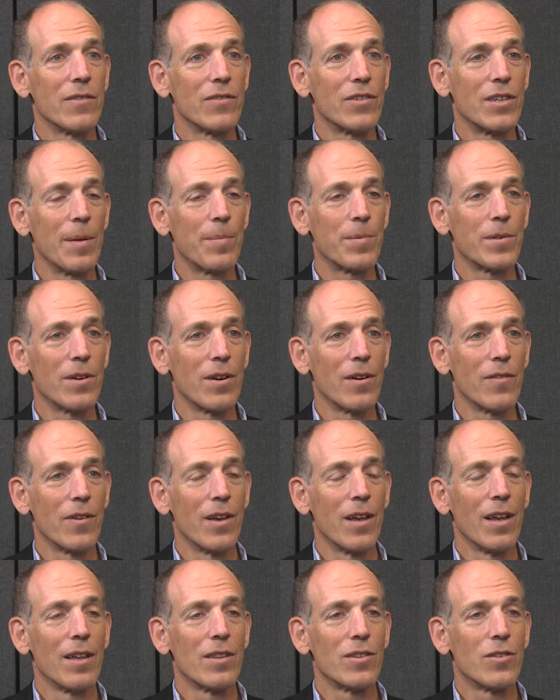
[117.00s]
of ShipServ
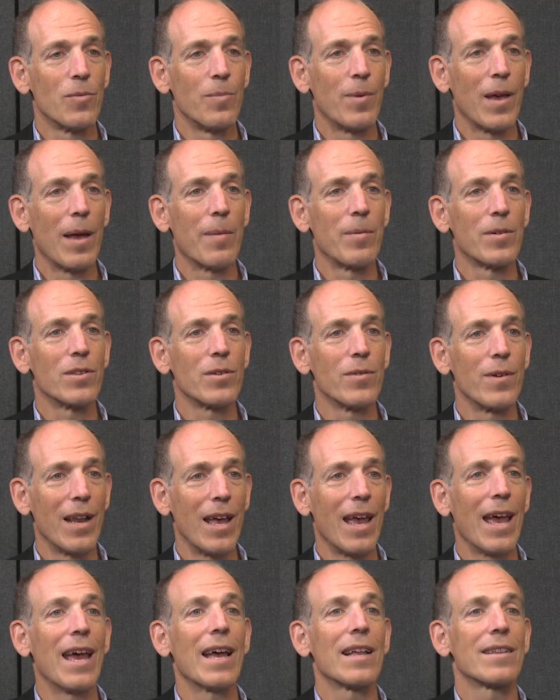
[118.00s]
to be able to
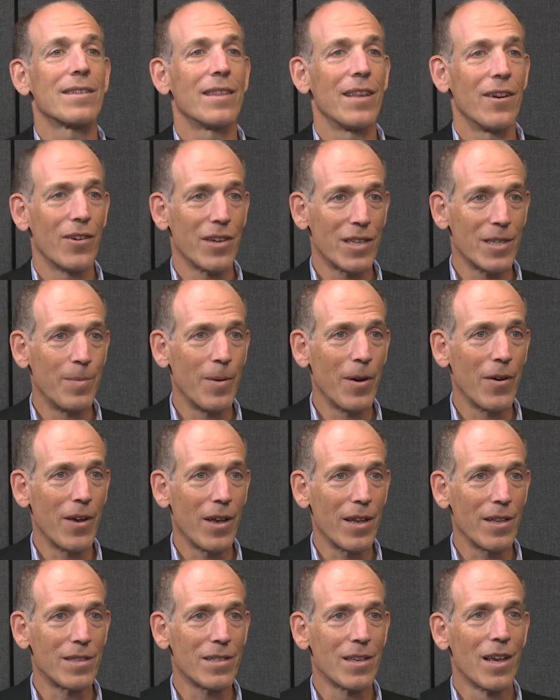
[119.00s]
enhance their
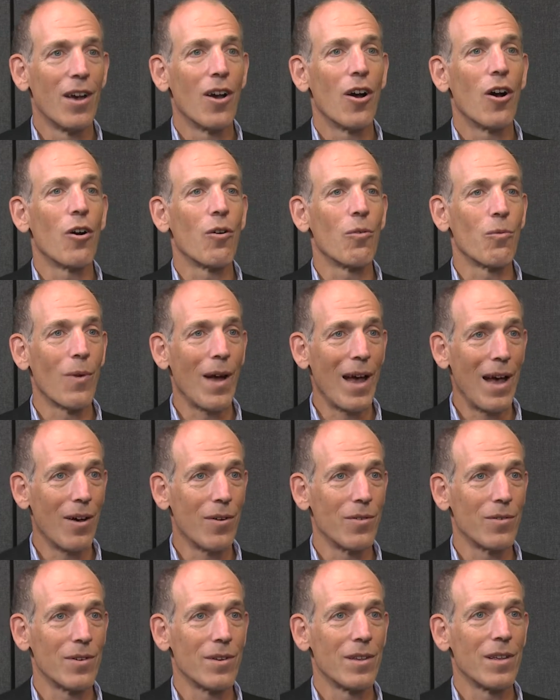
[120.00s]
experience
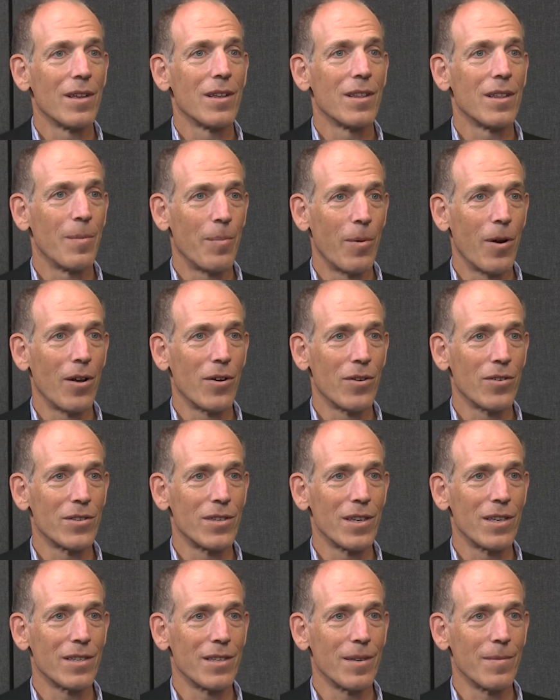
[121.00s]
around the partner
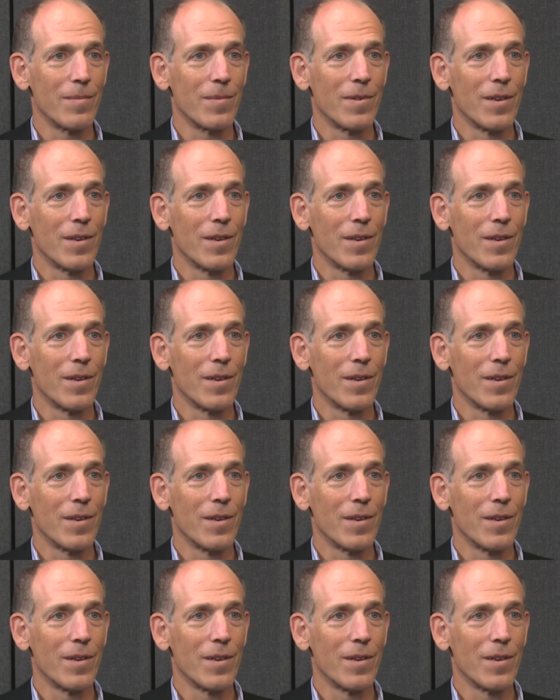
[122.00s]
system.